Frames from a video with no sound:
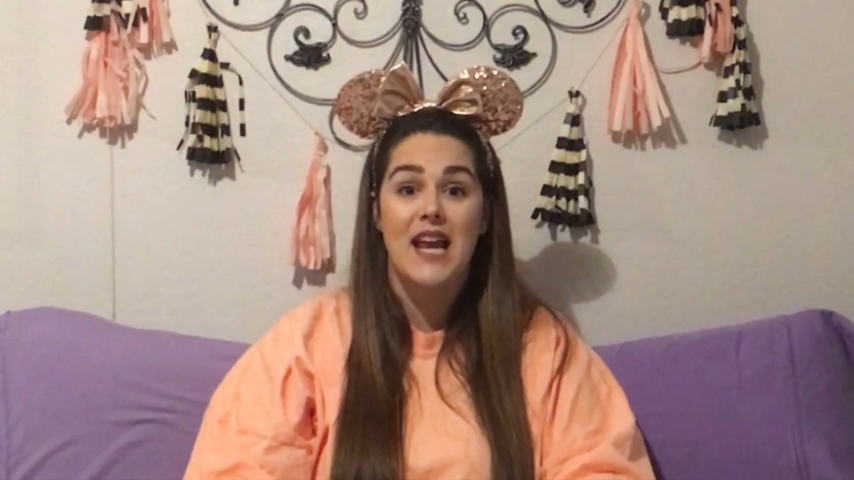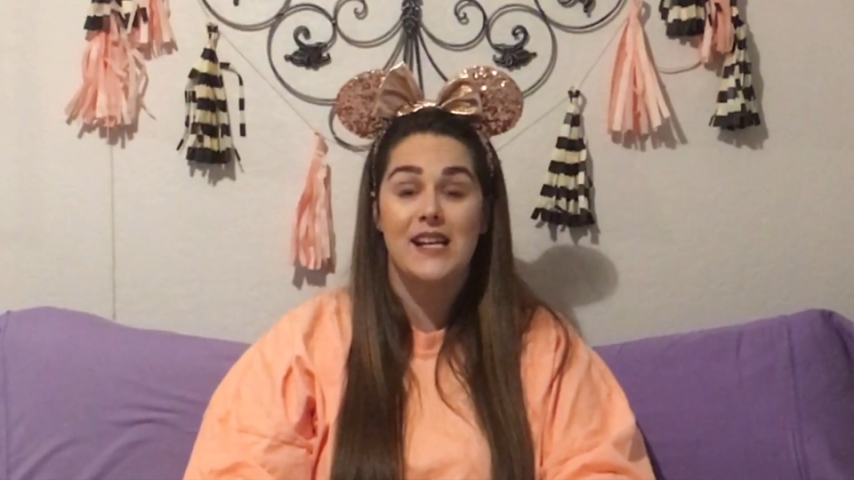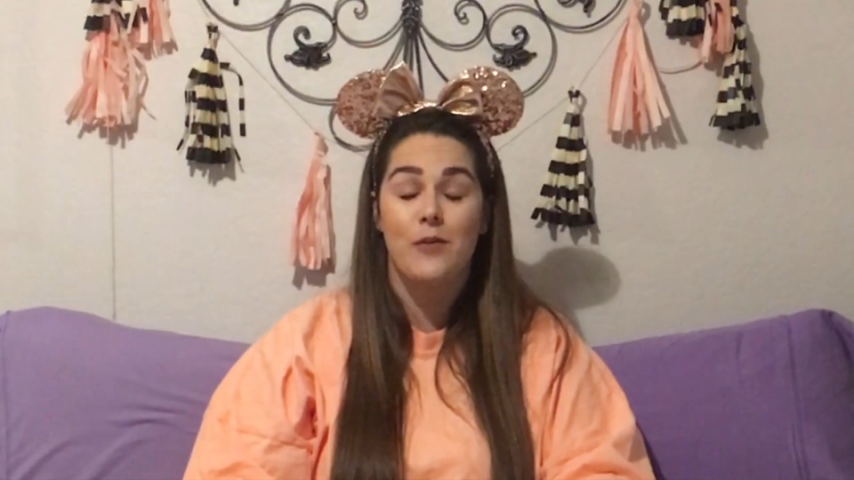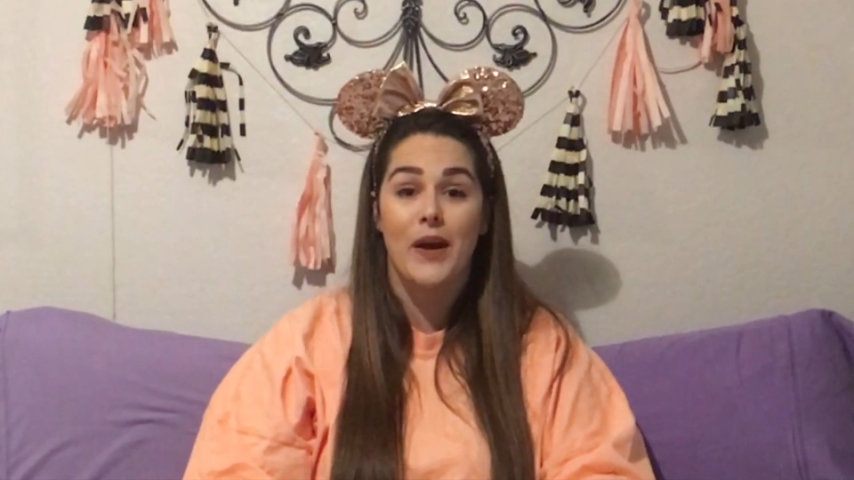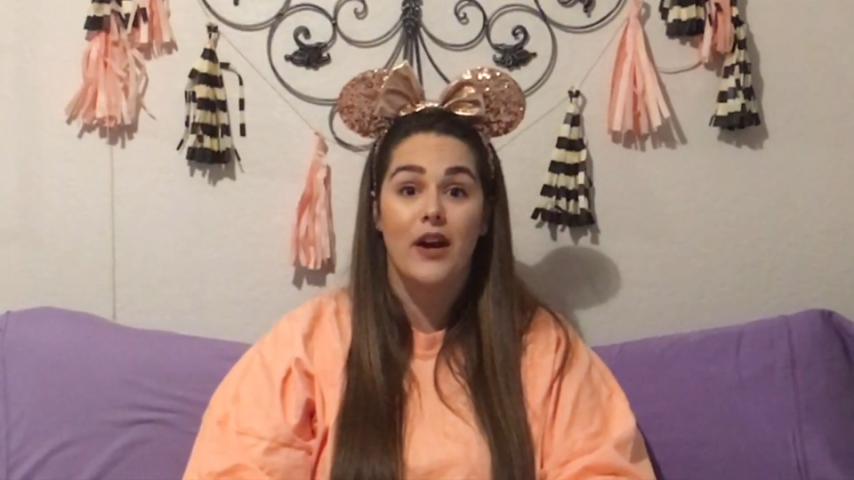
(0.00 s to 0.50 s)

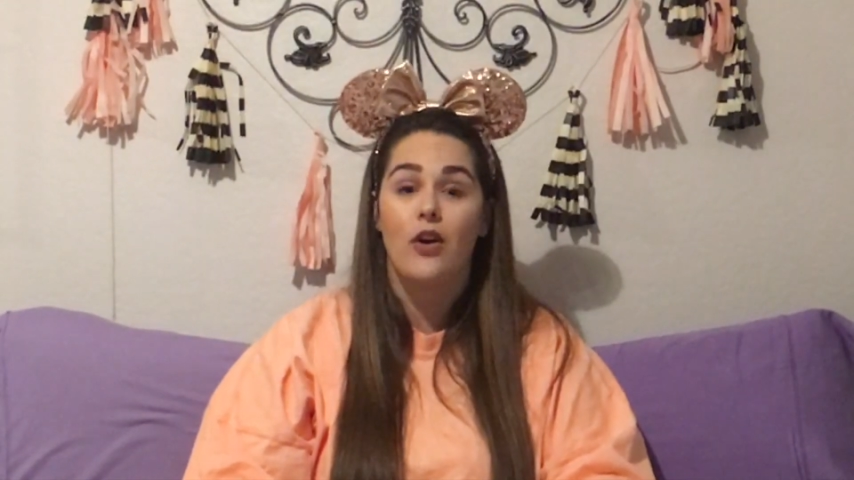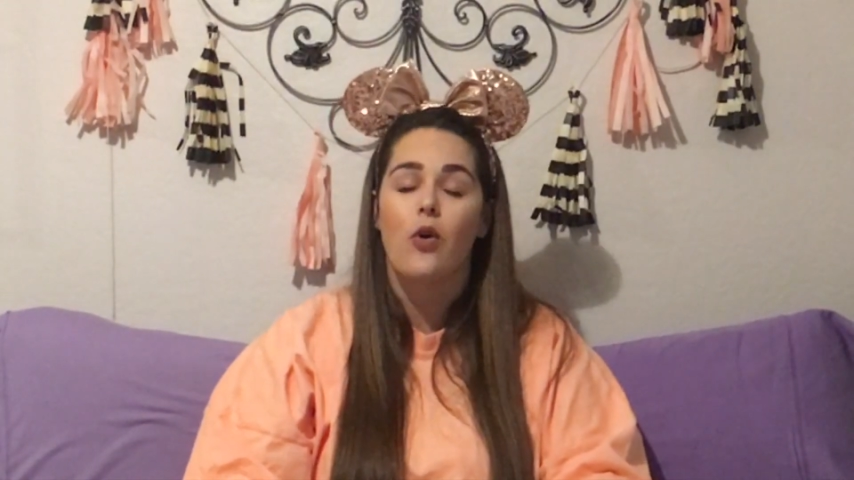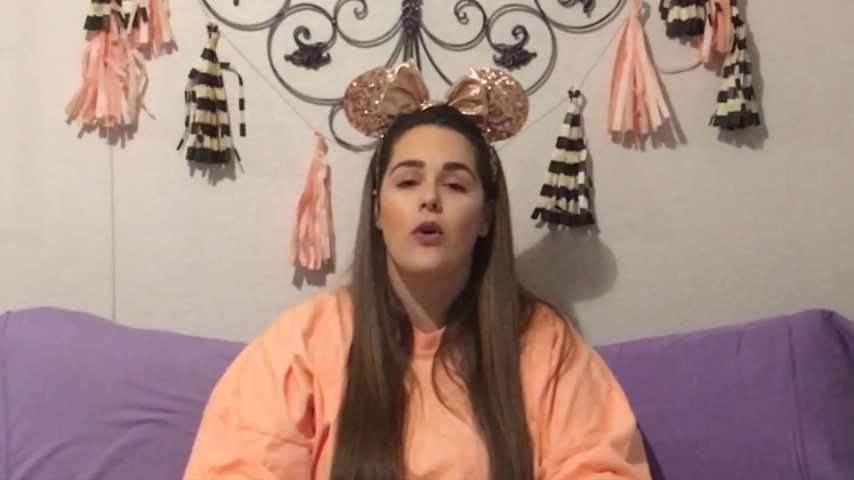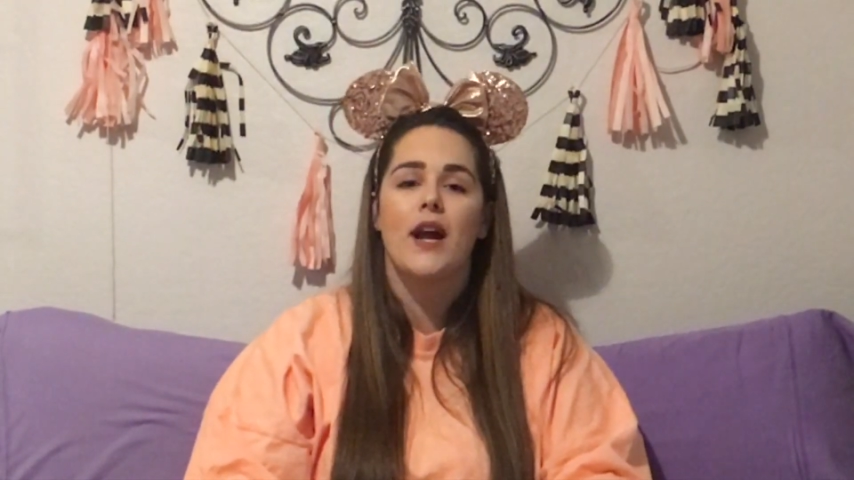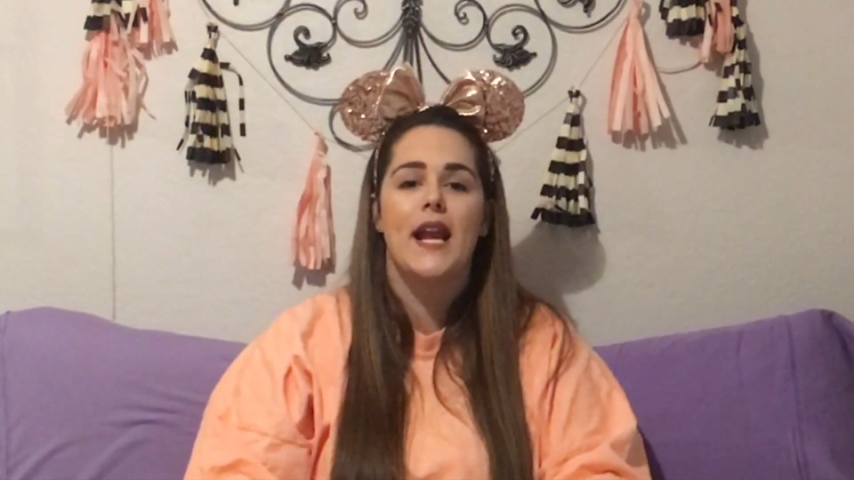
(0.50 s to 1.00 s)
anywhere
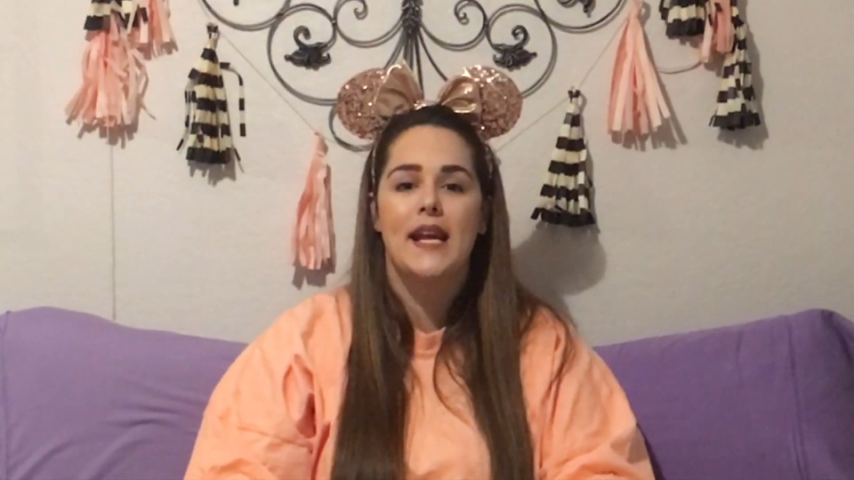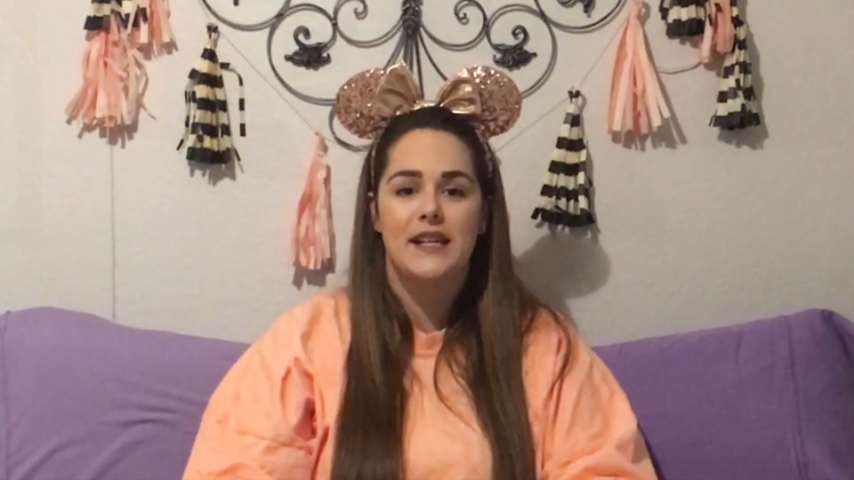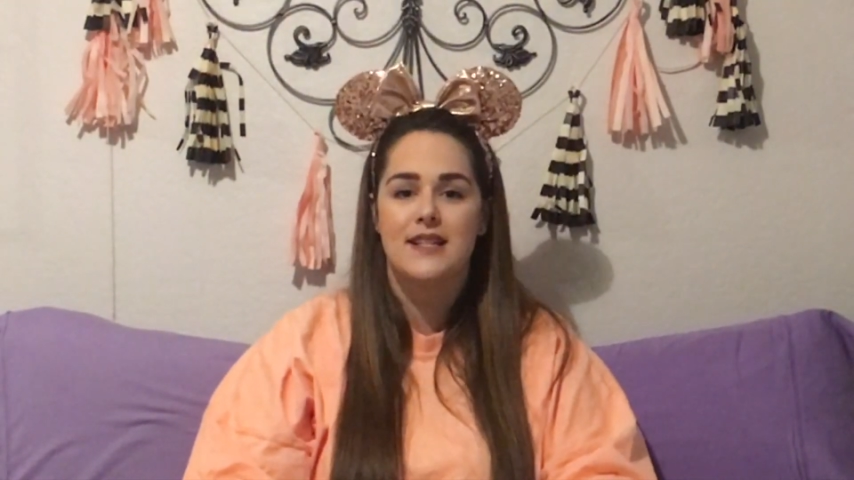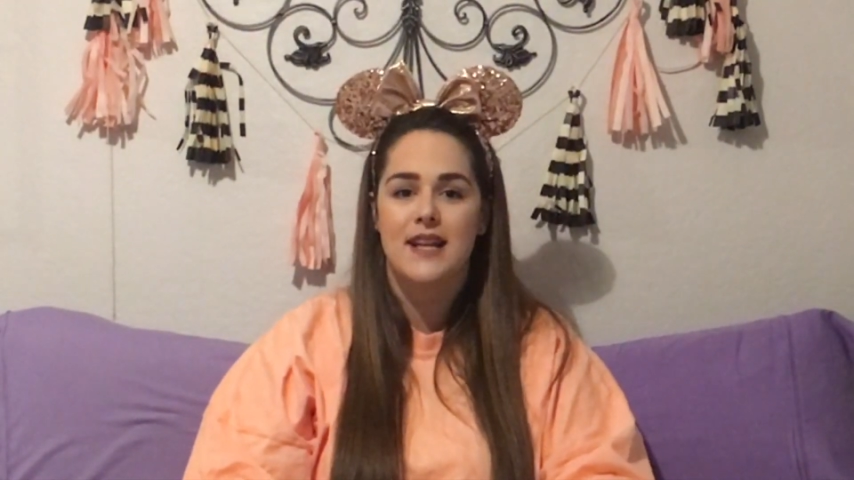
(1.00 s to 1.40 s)
or at any